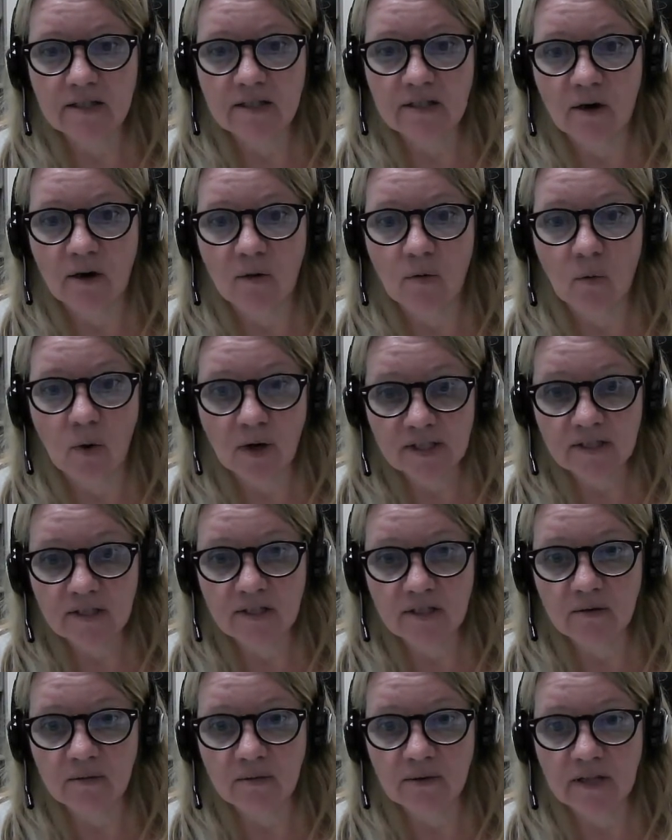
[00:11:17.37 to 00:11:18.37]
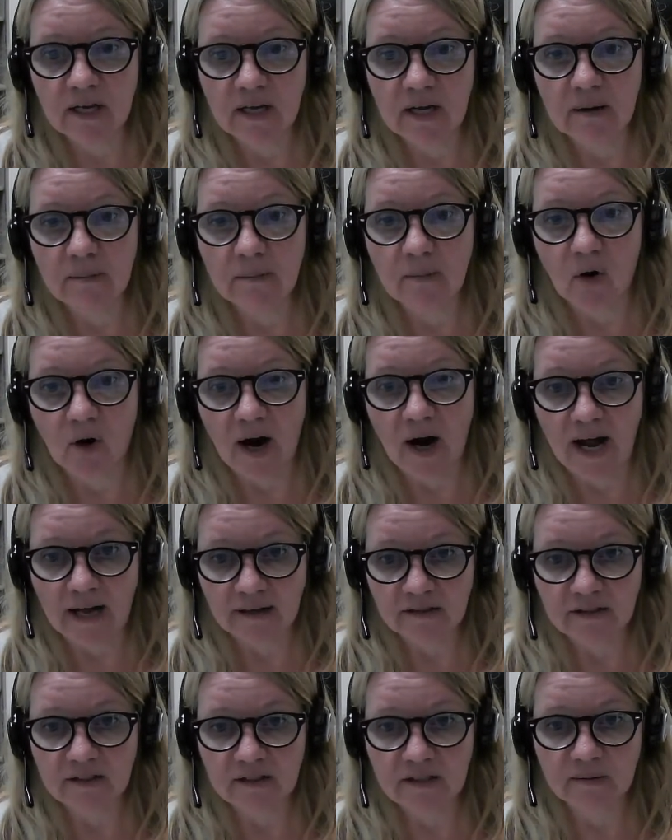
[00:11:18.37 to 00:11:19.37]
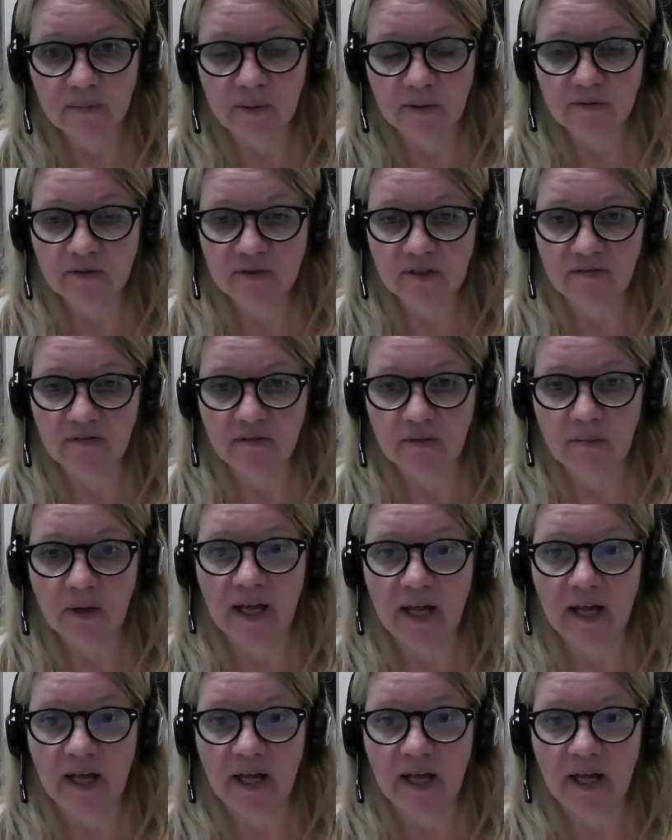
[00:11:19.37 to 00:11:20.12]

to know what to do with them or how to dispose of them.